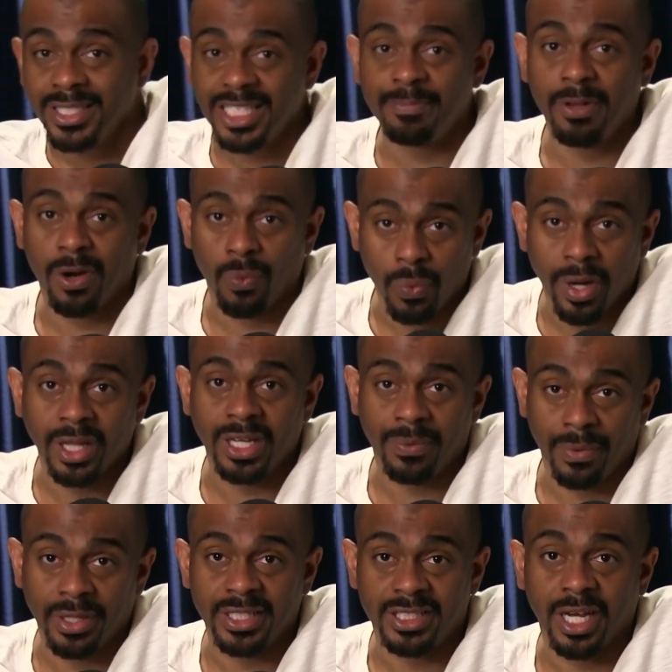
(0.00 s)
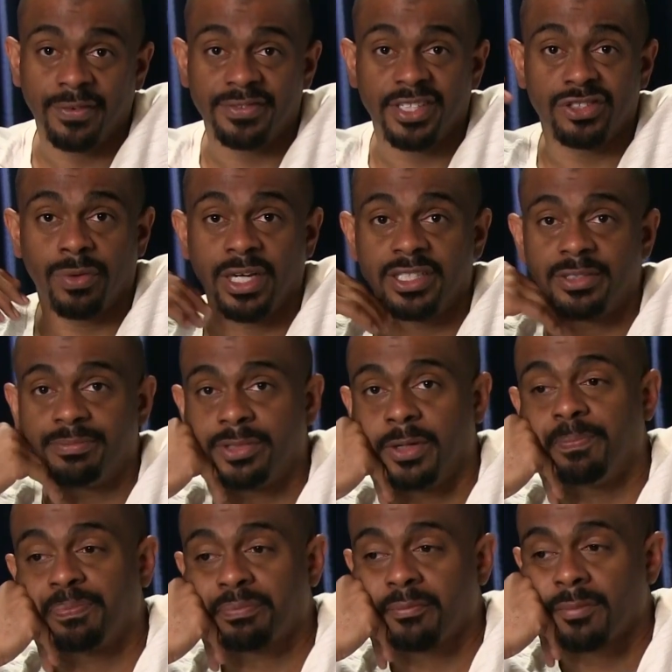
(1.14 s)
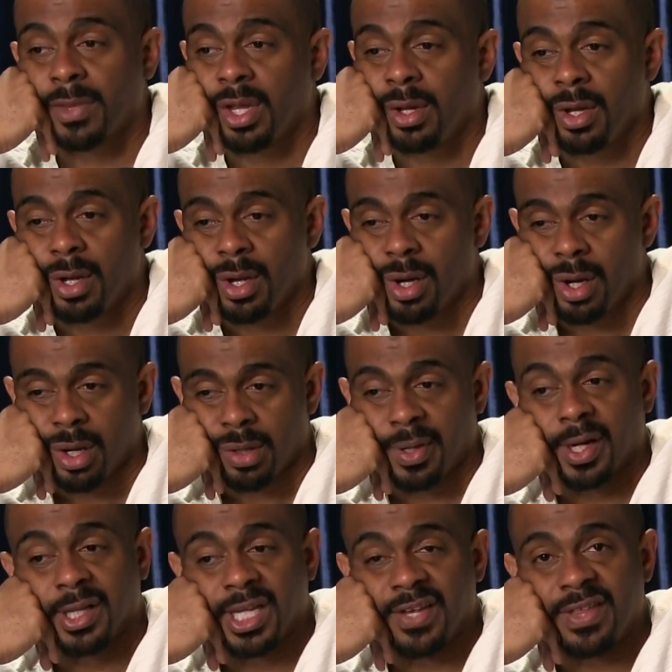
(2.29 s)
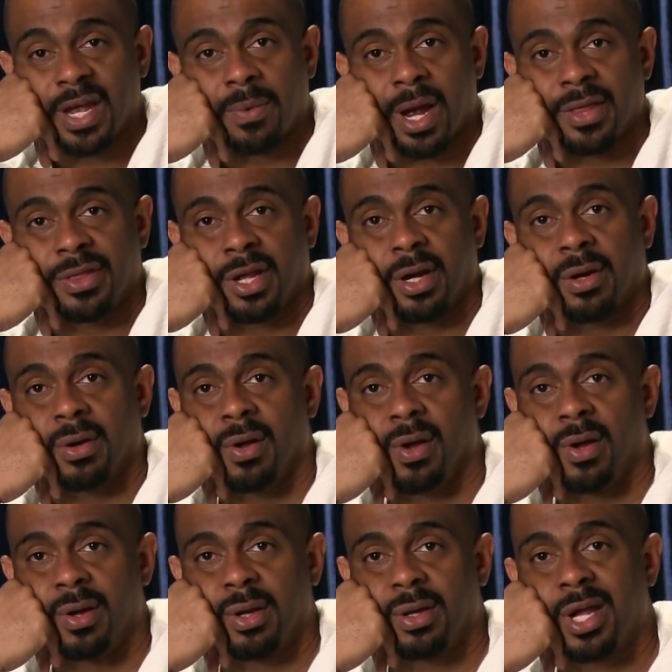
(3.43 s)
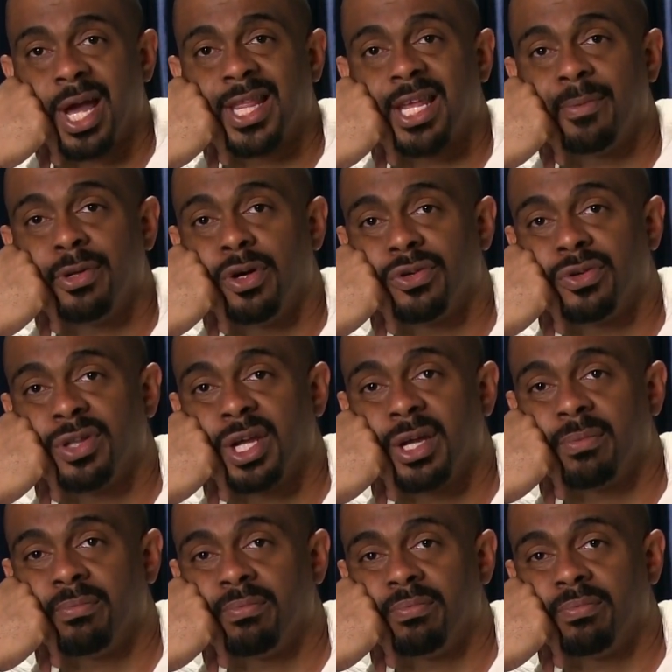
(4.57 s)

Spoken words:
It's been a really, really tough situation. So we're going to leave that right there. You got to let me know what you think.